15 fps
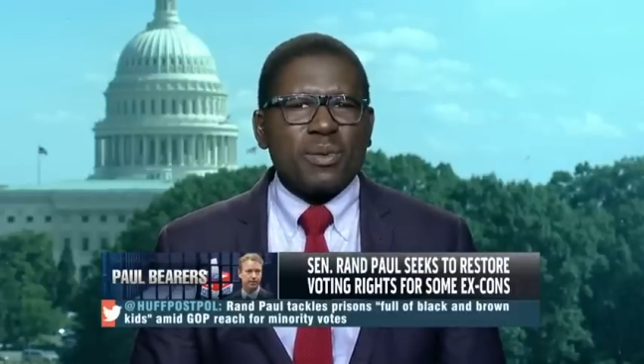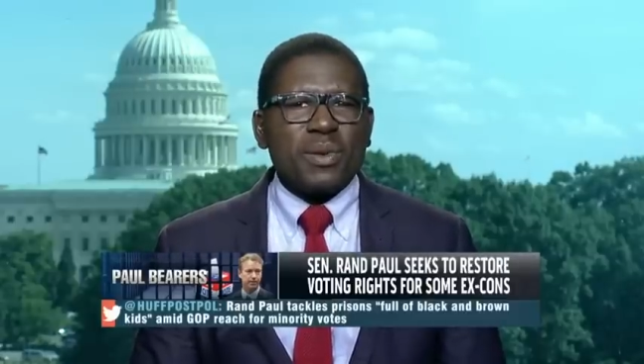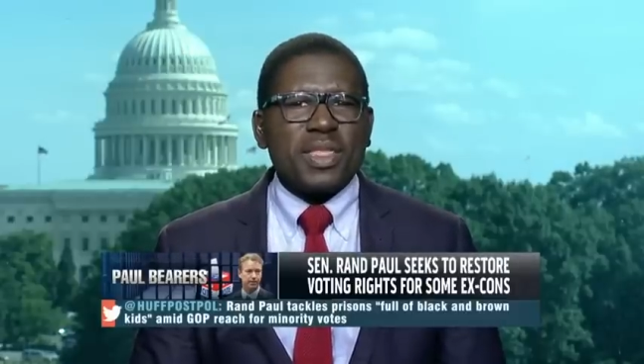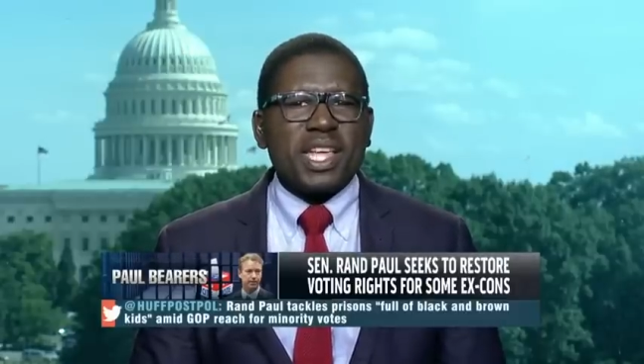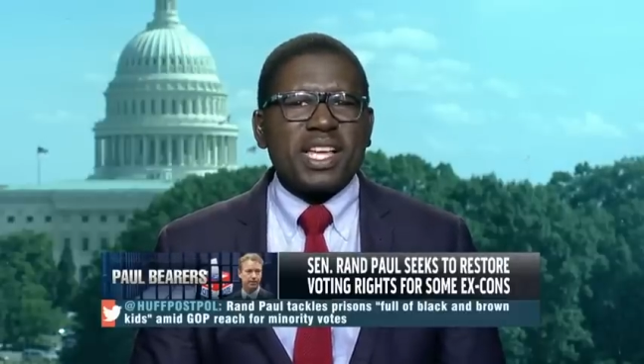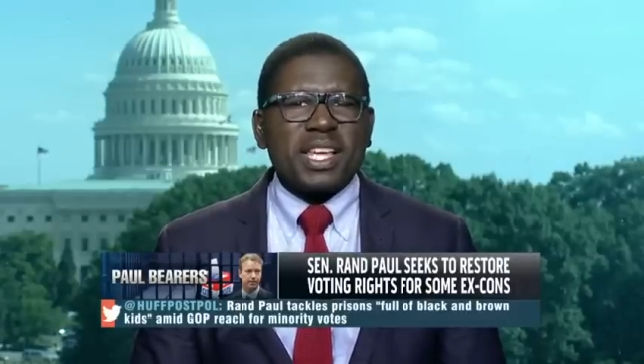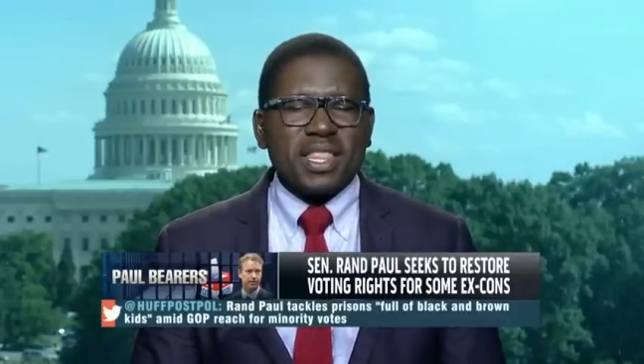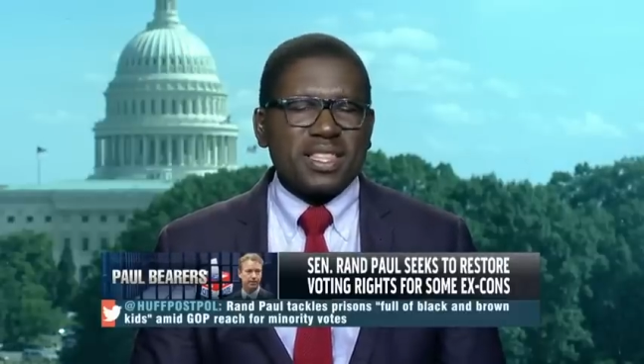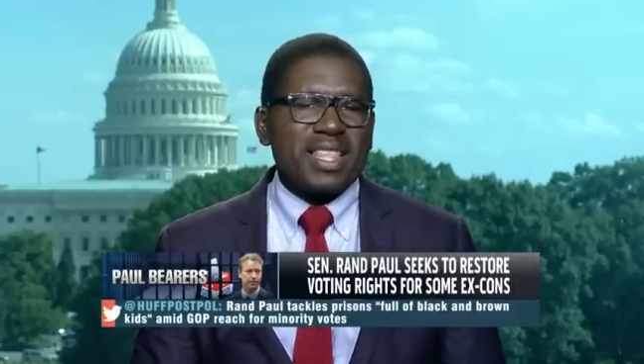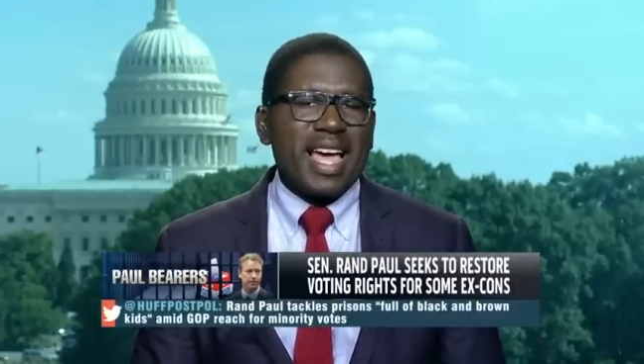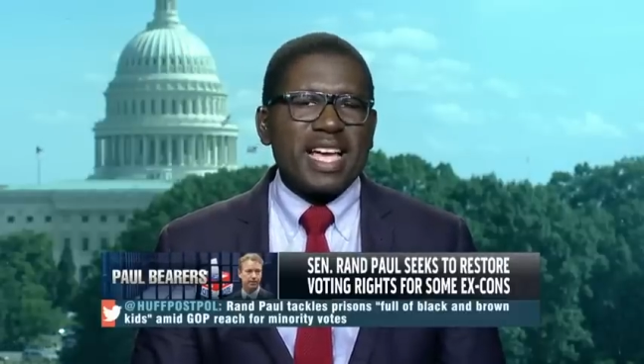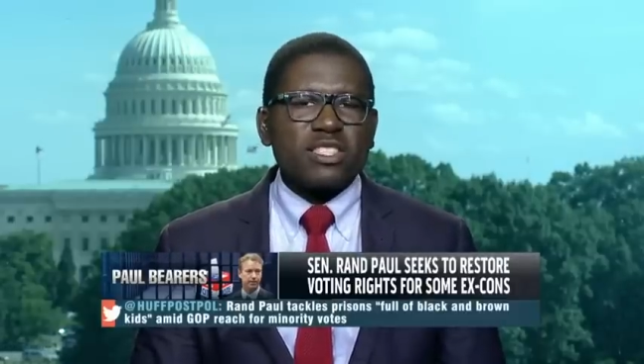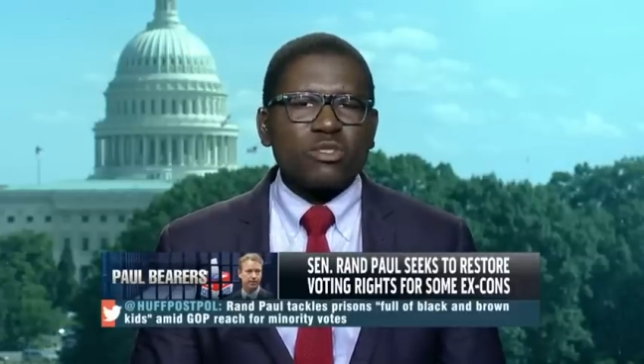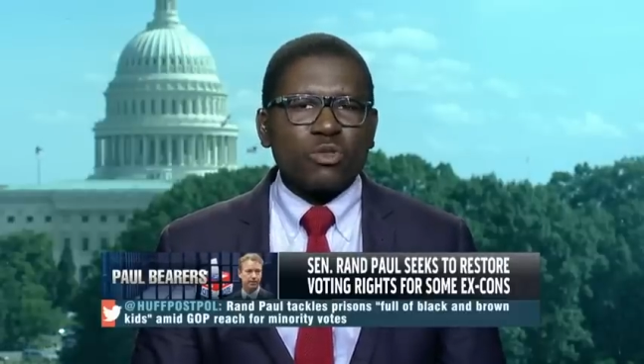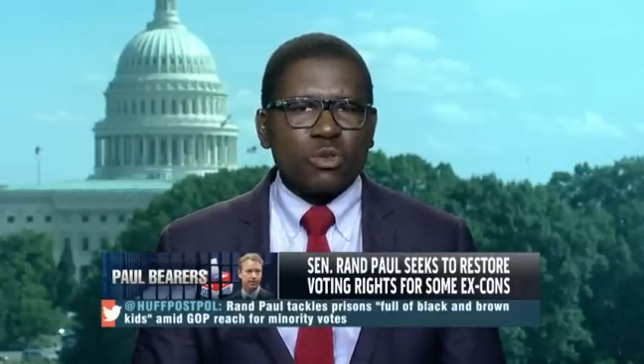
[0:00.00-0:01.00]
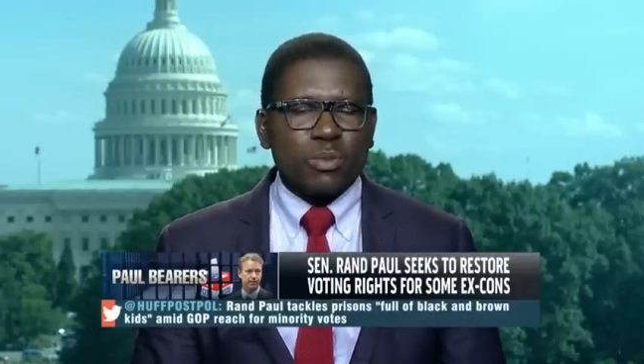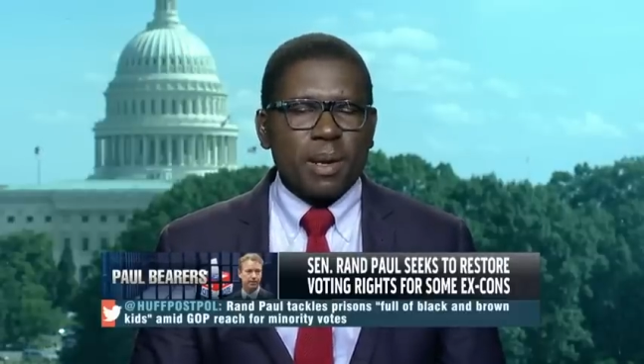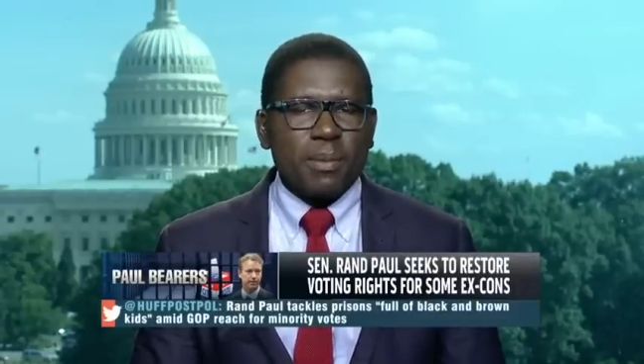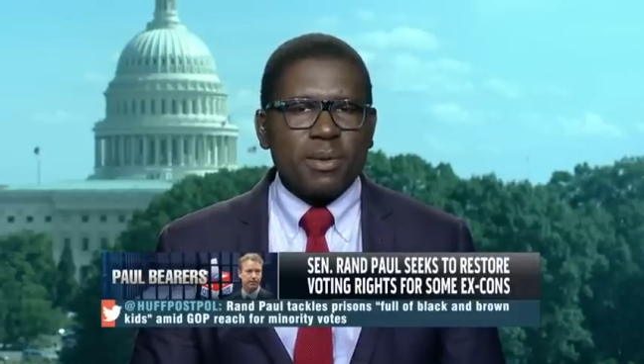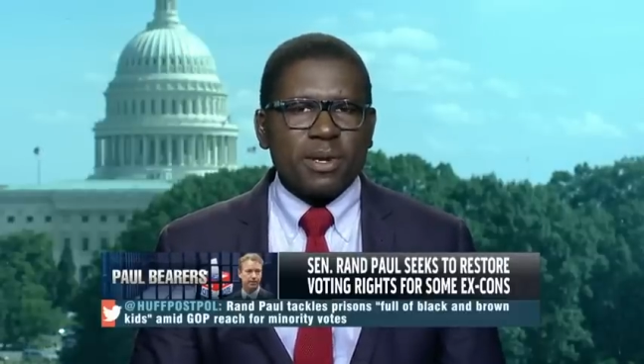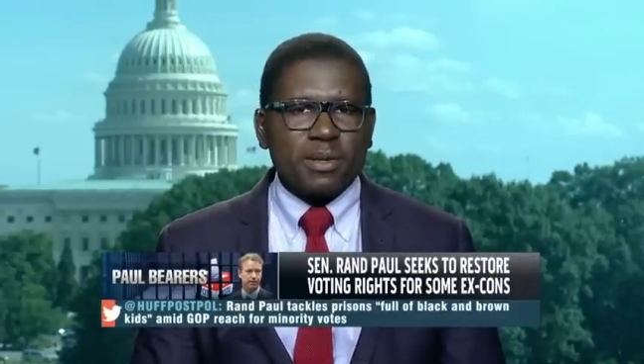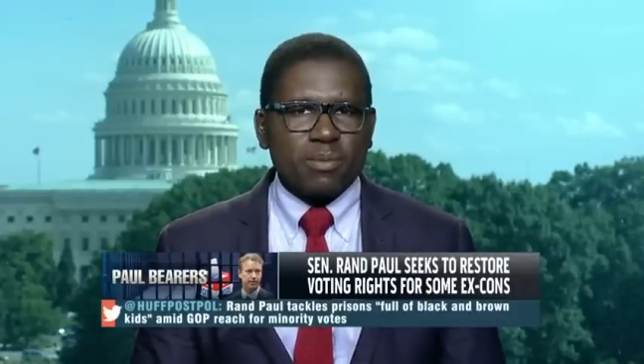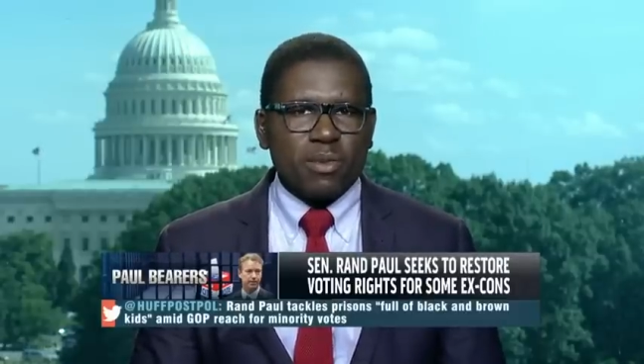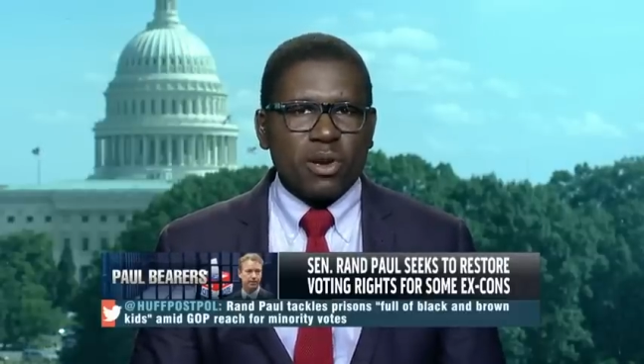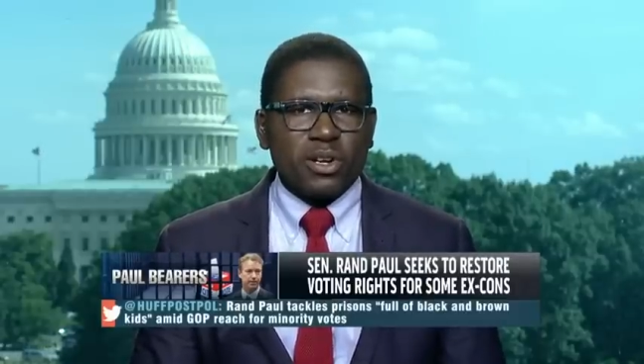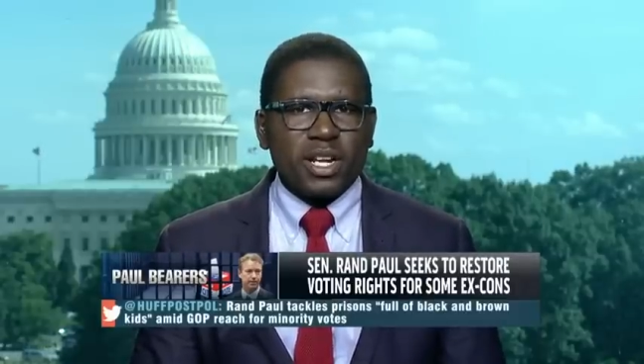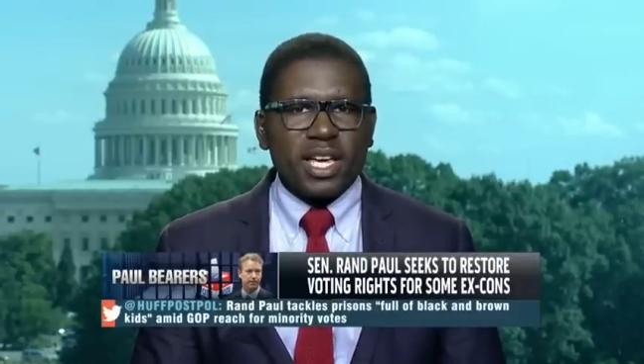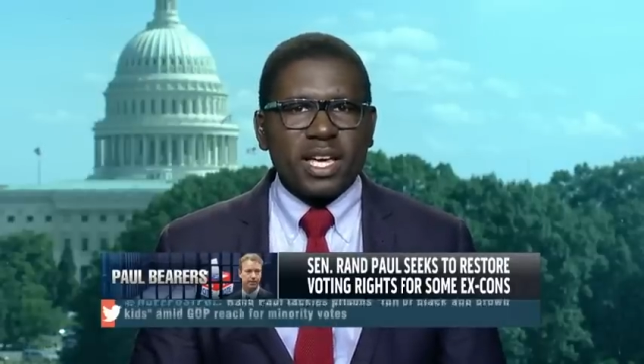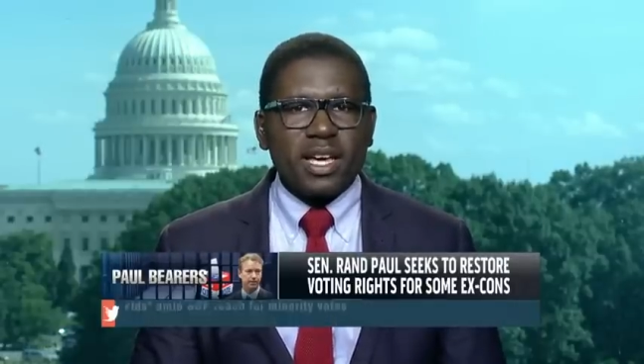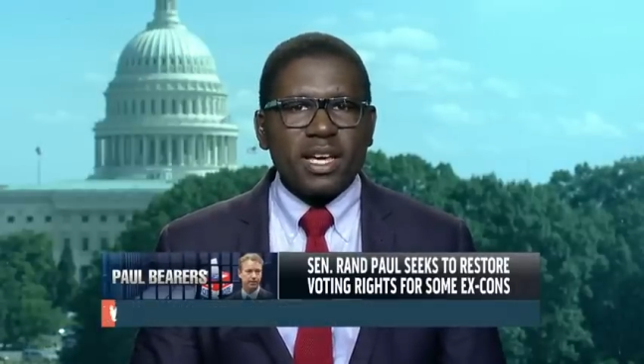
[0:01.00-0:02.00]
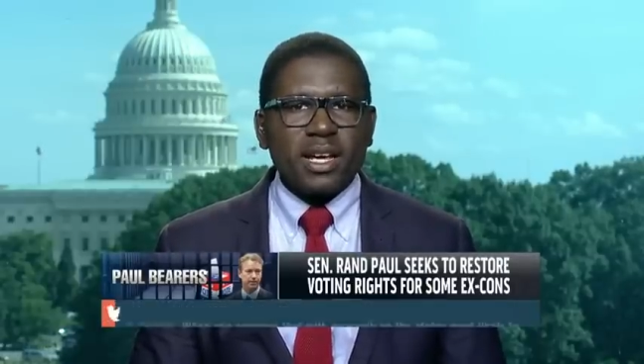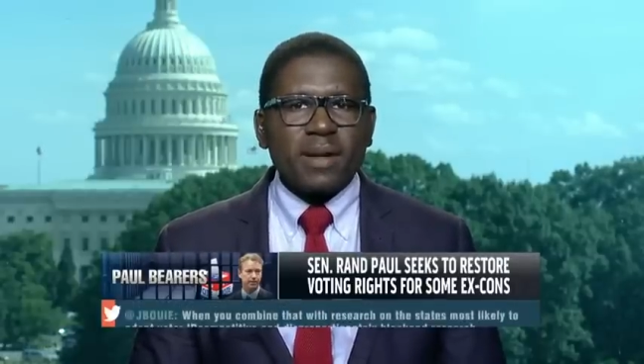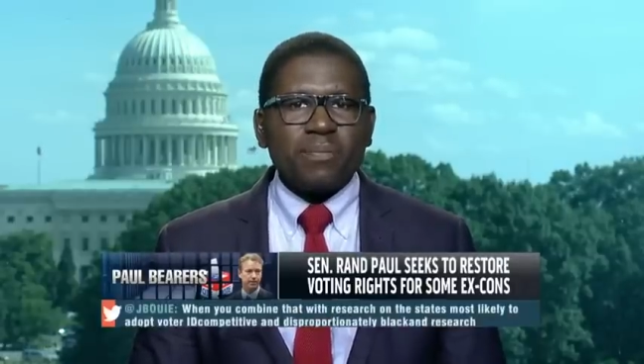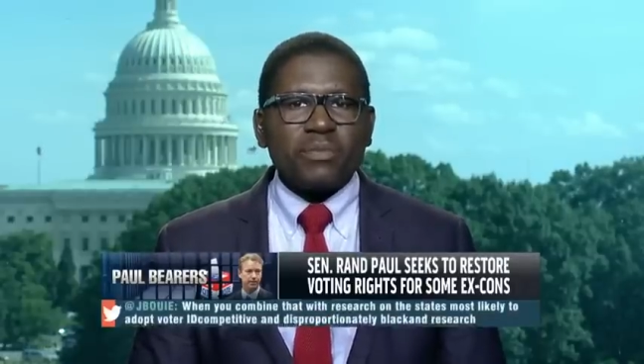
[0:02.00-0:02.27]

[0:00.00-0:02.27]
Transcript: doing that in the National Republican Party.